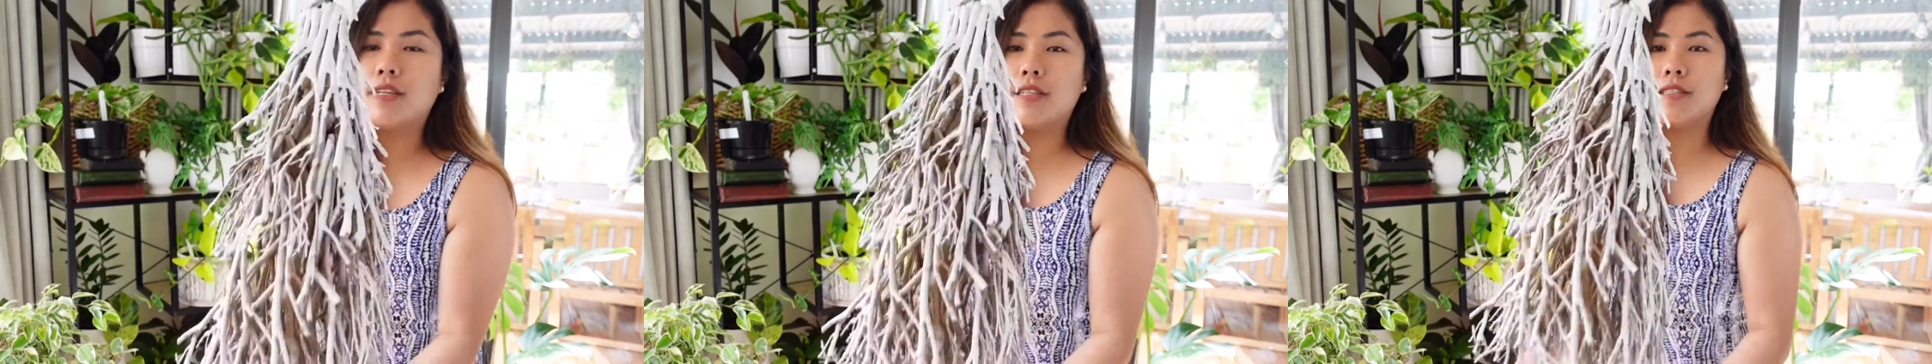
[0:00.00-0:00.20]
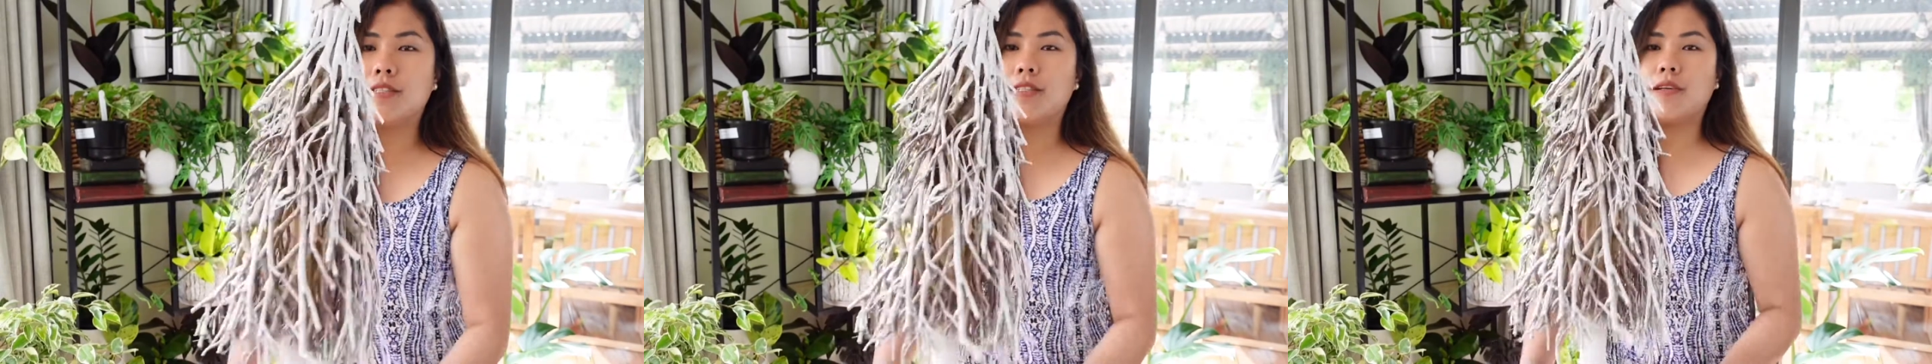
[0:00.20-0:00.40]

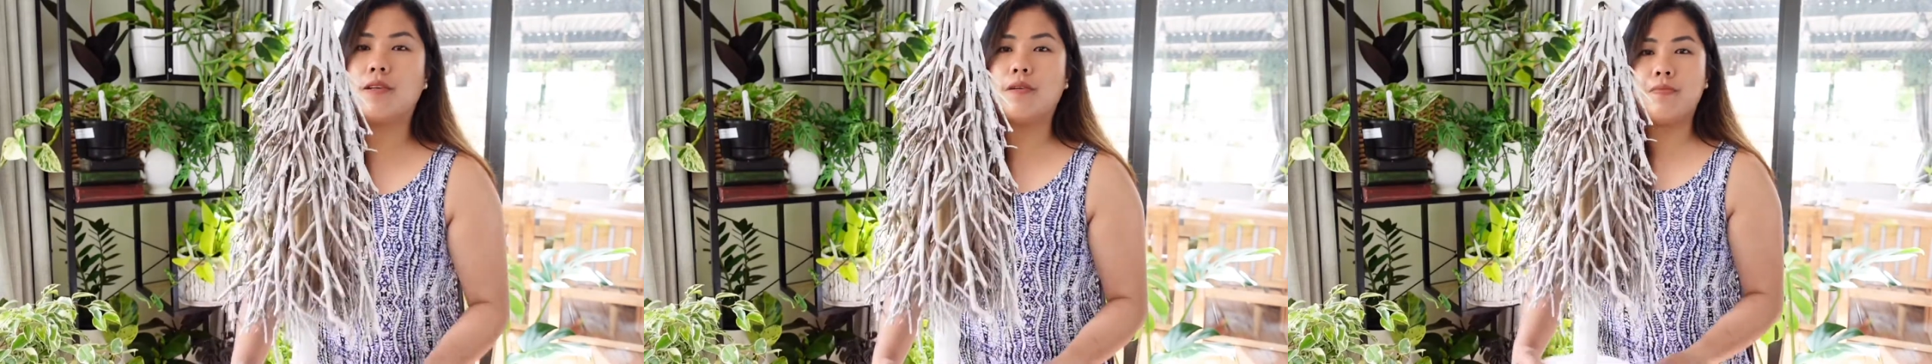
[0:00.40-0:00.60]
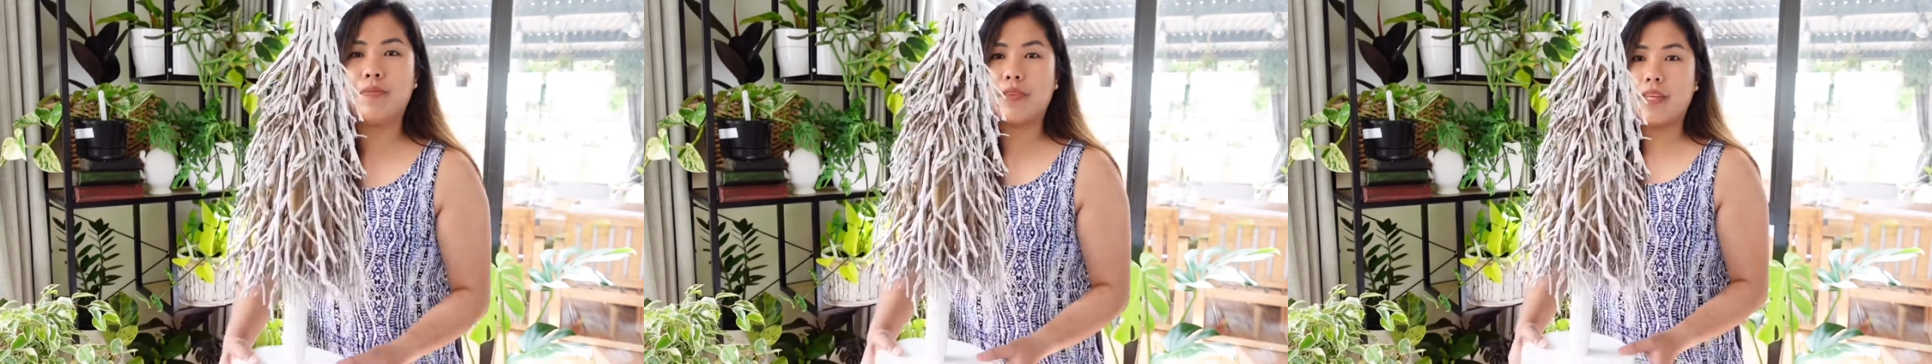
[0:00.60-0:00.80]

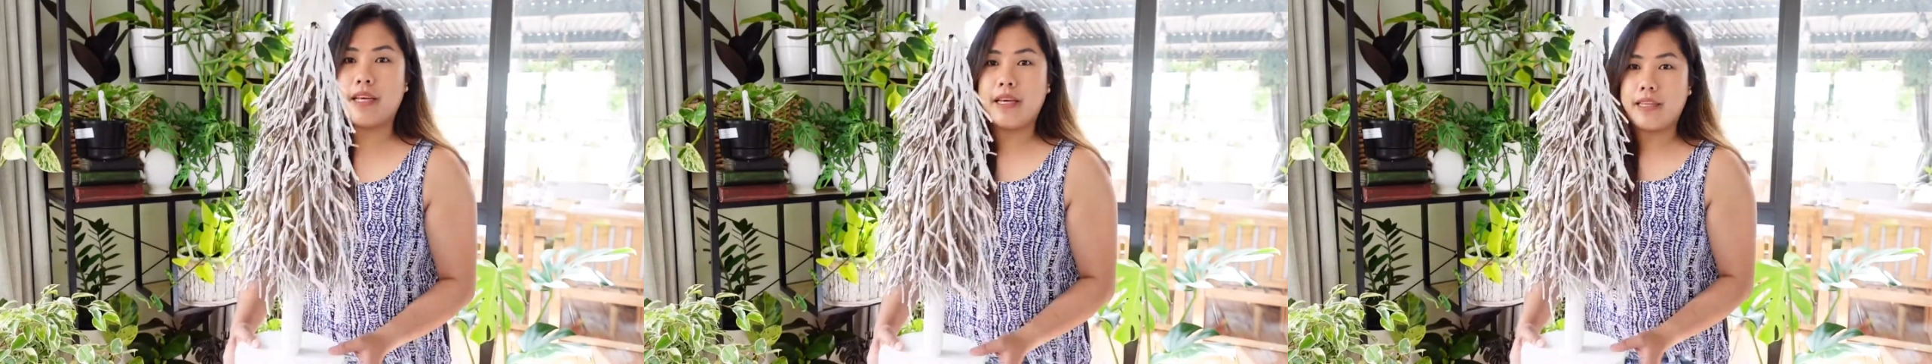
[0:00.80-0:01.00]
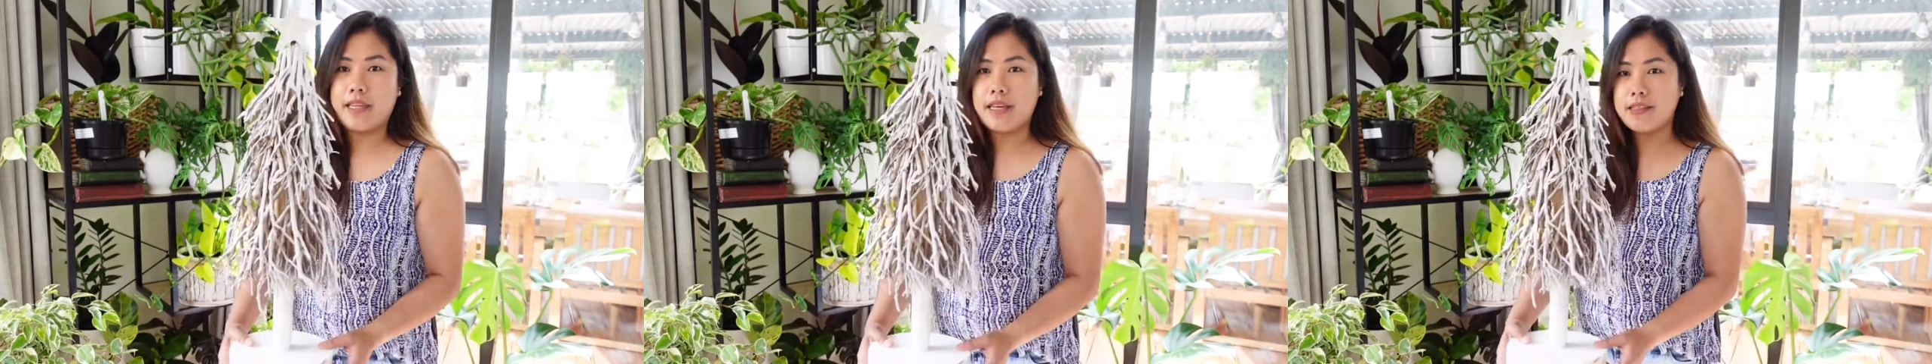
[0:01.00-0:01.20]
So
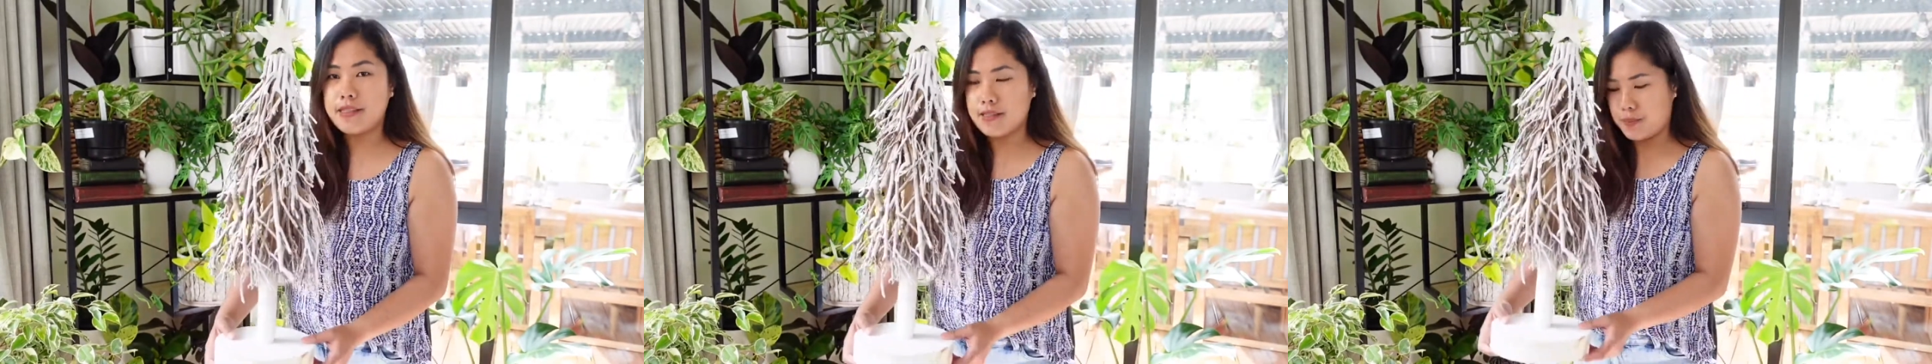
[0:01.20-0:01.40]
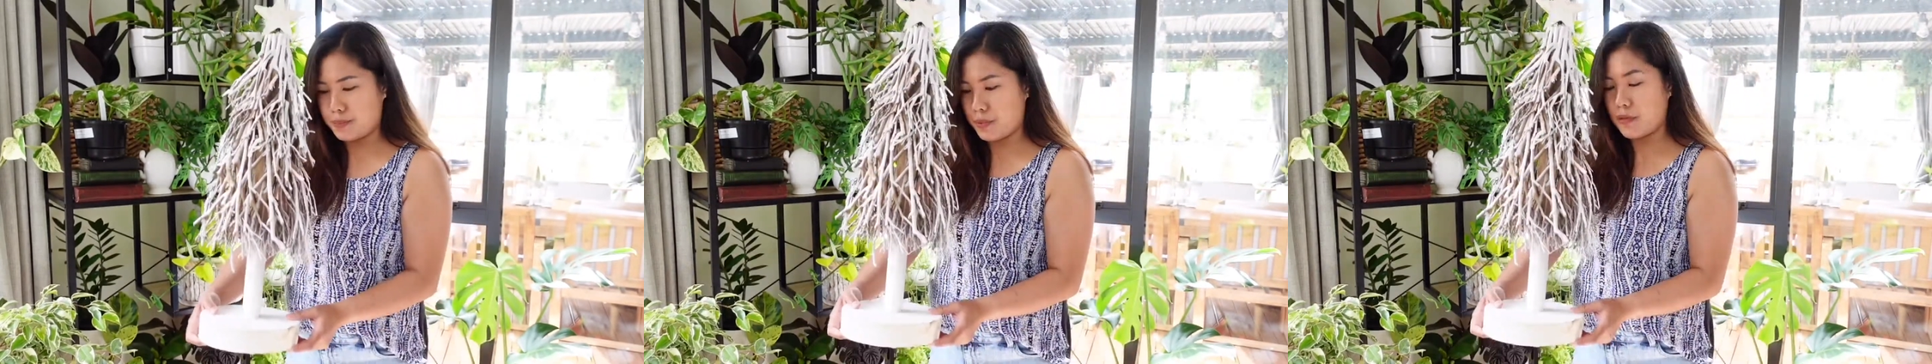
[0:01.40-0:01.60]
this
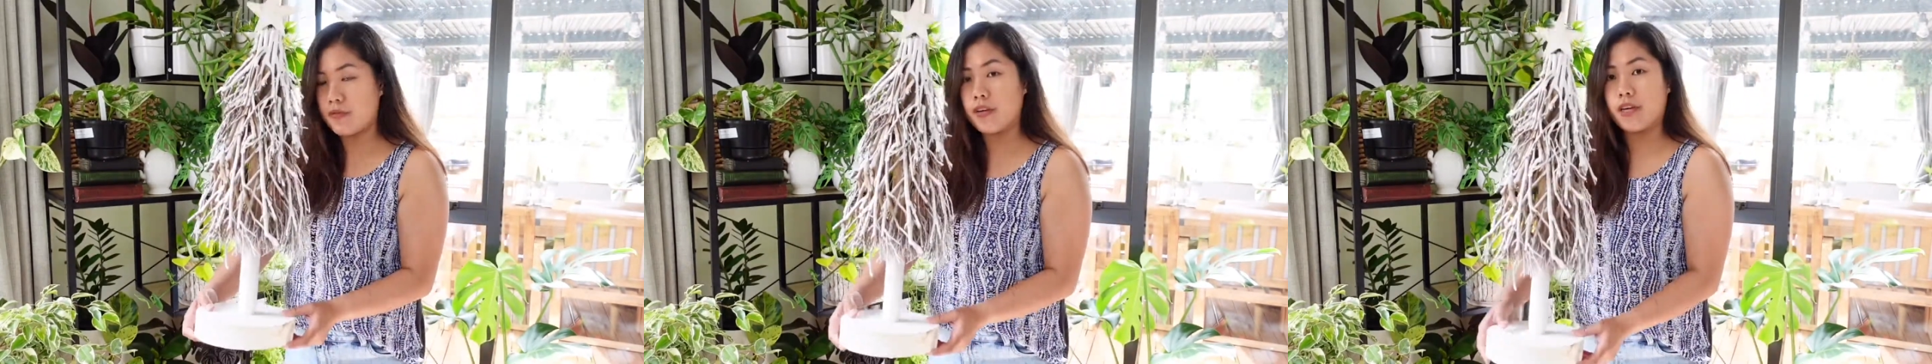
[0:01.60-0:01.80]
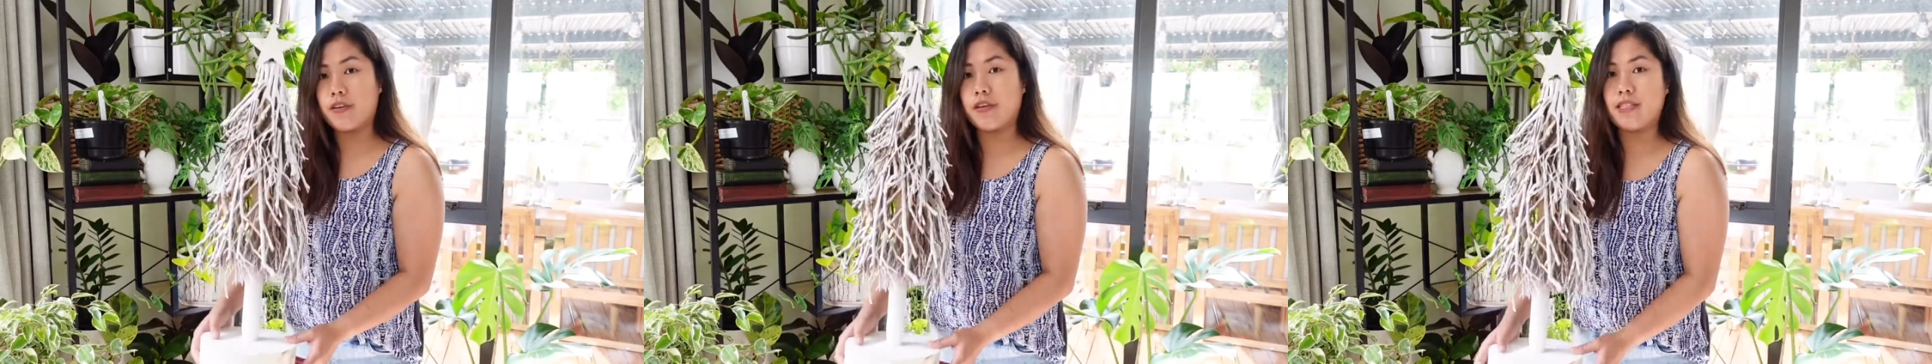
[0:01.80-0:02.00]
is
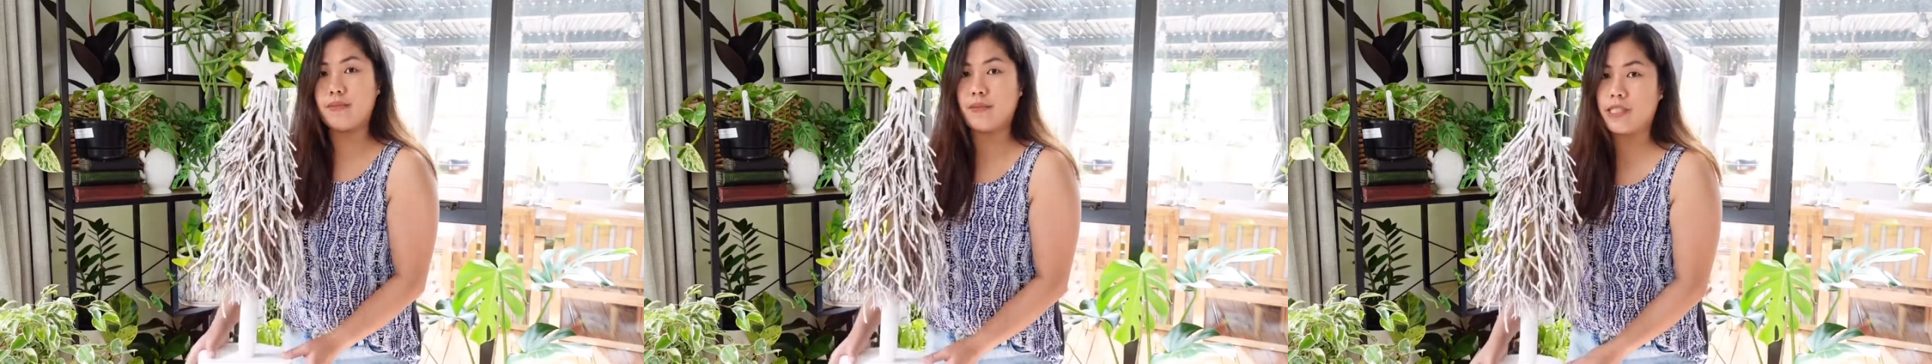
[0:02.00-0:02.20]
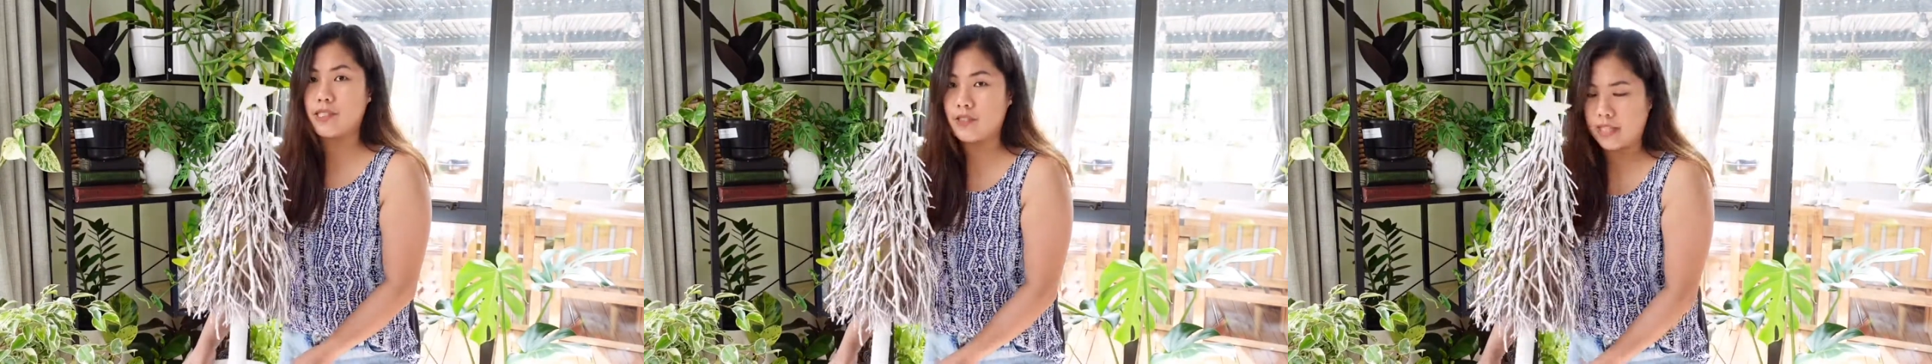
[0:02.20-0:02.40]
perfect
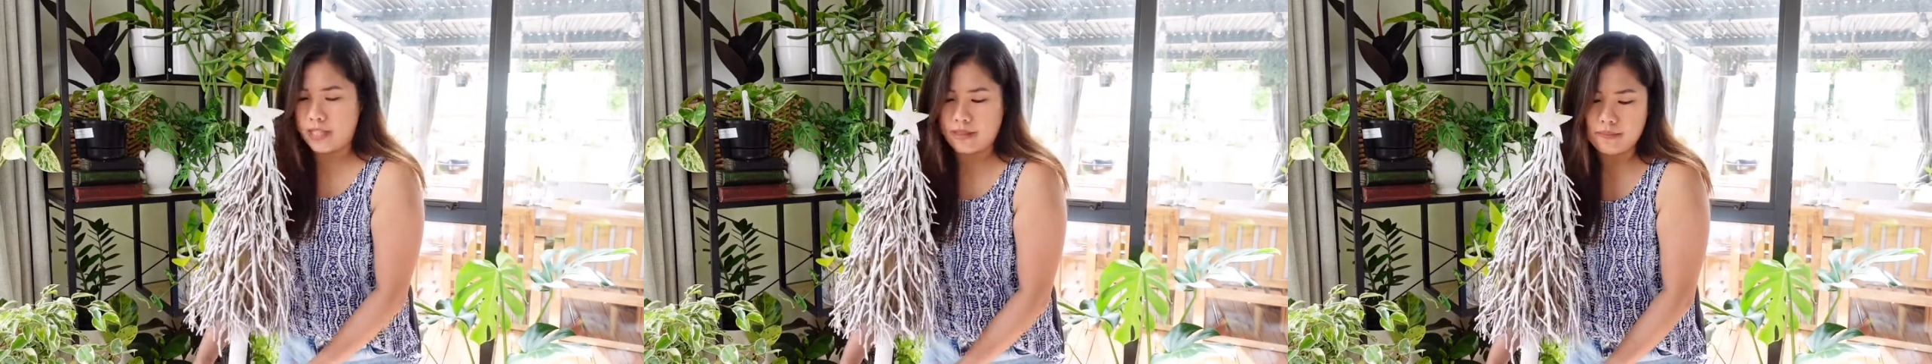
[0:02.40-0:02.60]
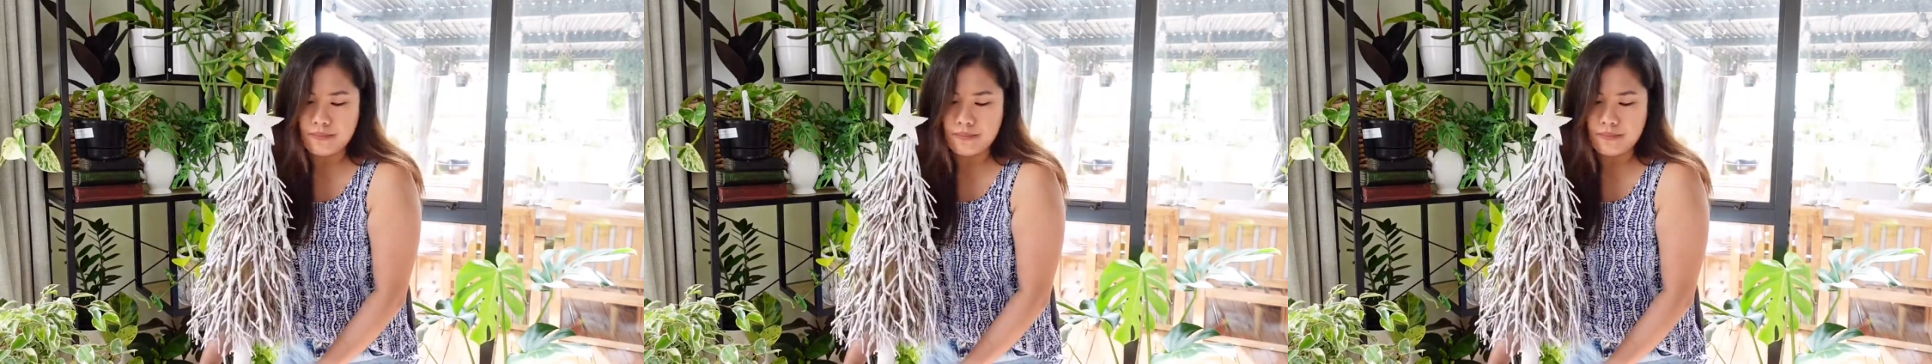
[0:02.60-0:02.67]
Christmas tree.